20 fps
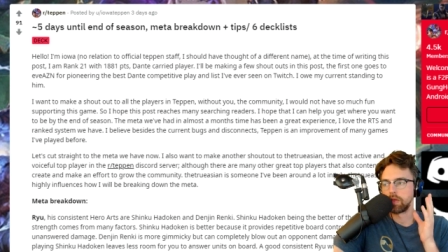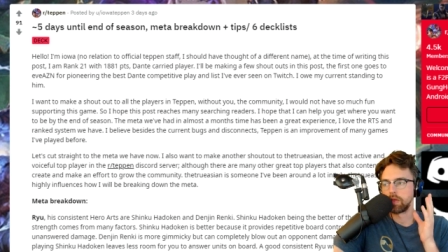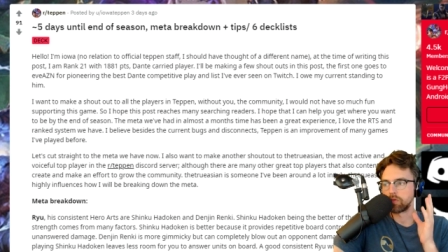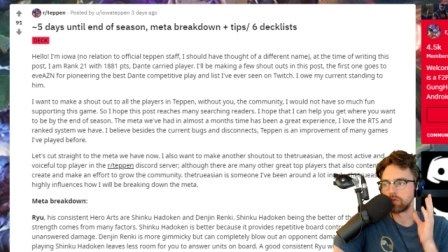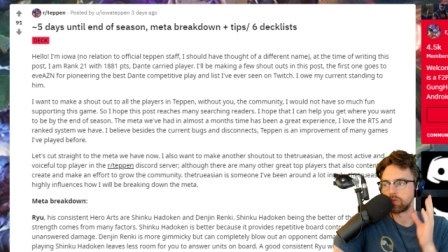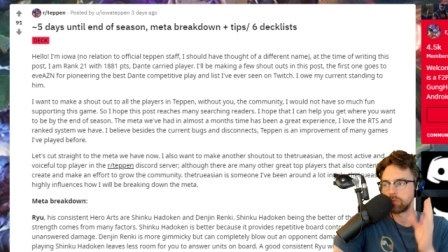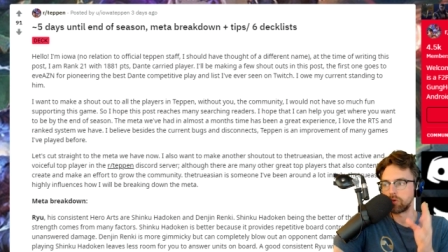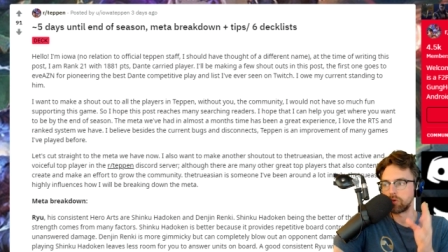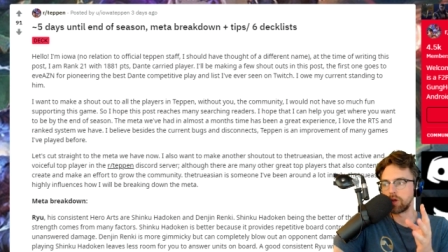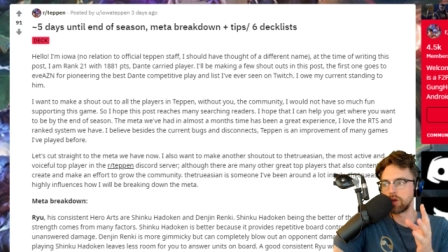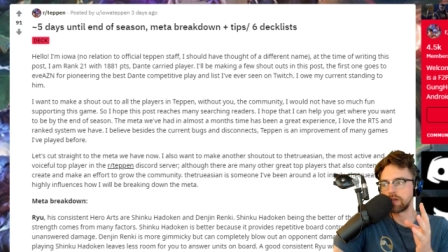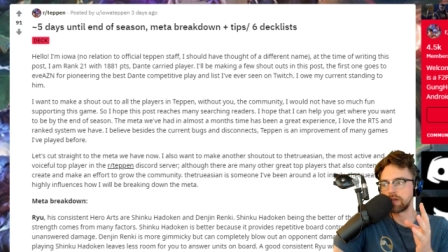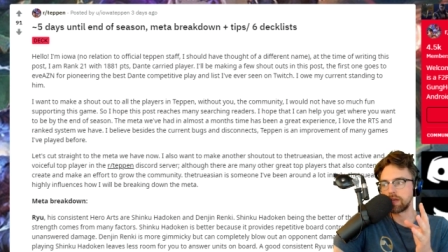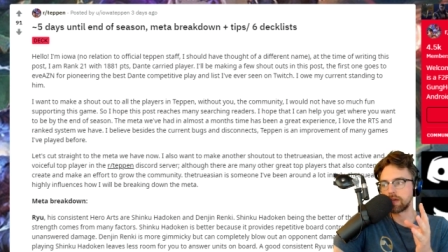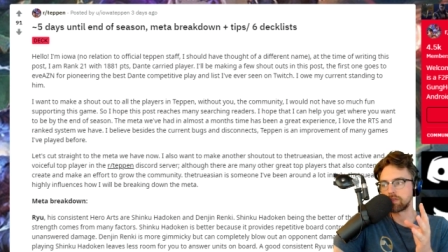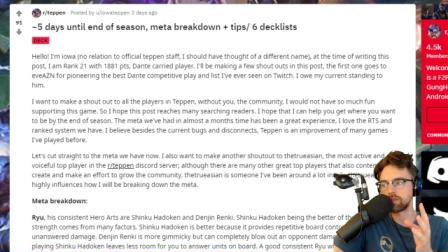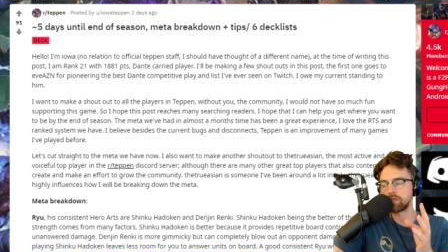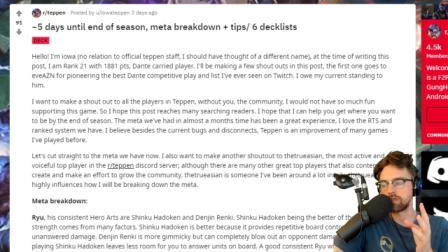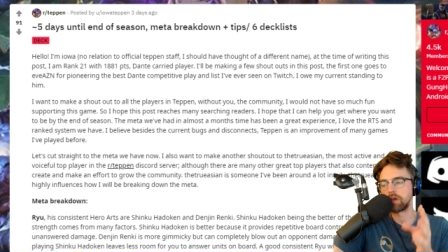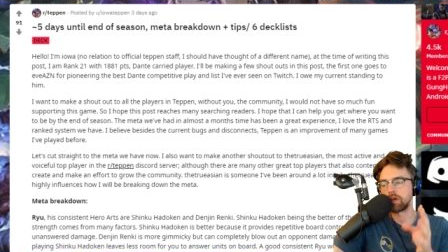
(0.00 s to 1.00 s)
There's some great
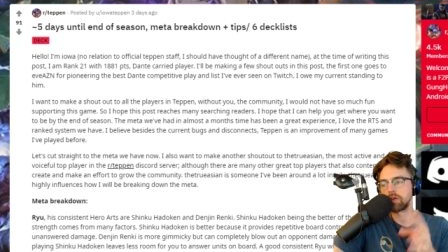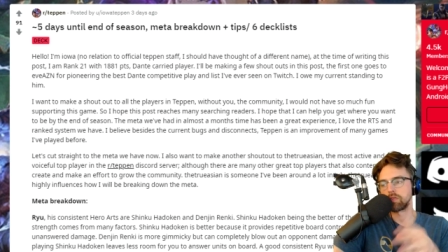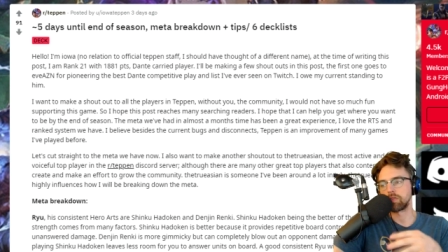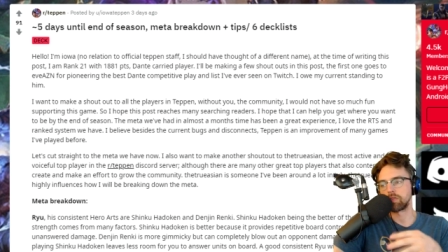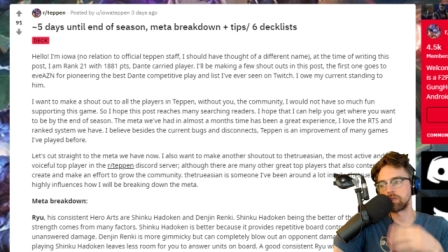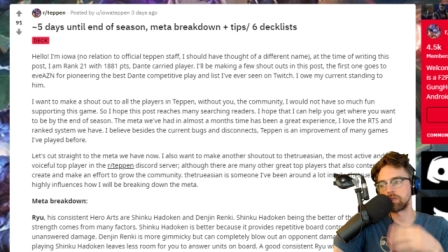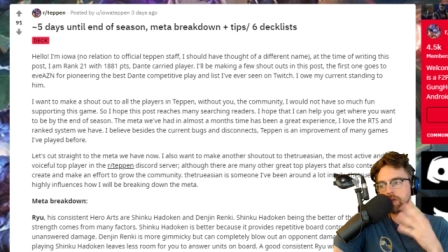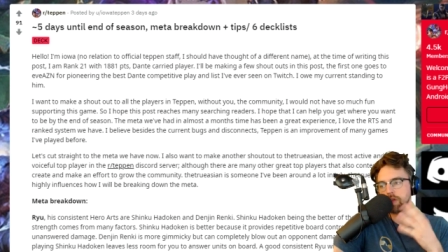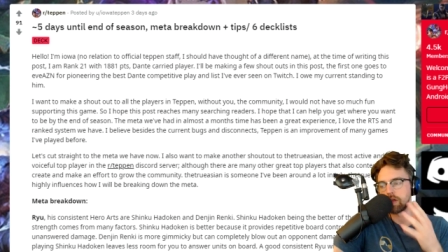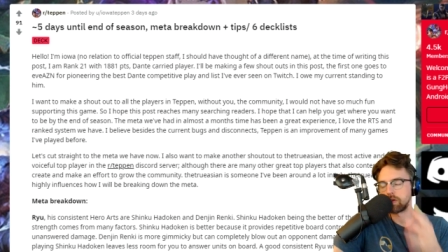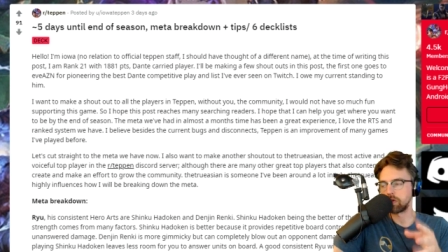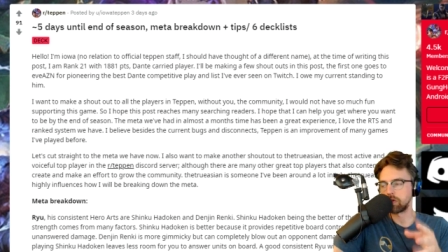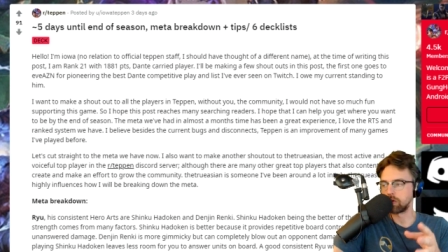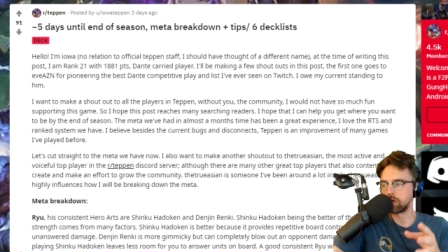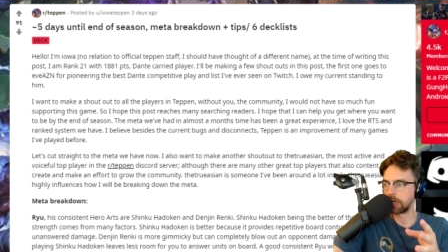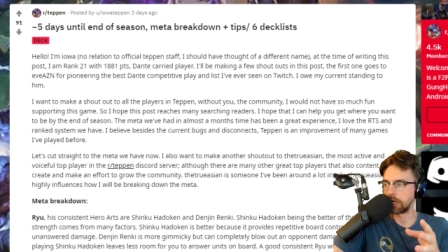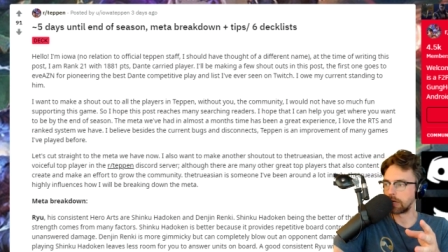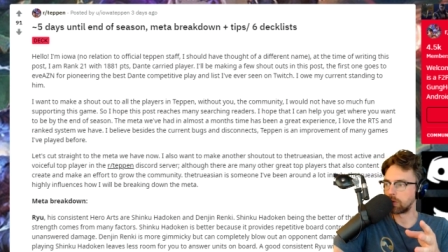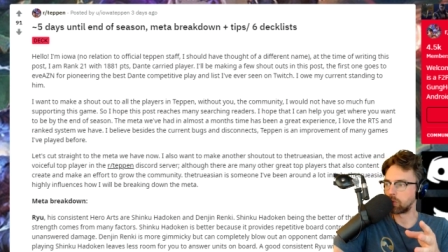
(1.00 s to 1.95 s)
decks in here, so stay tuned.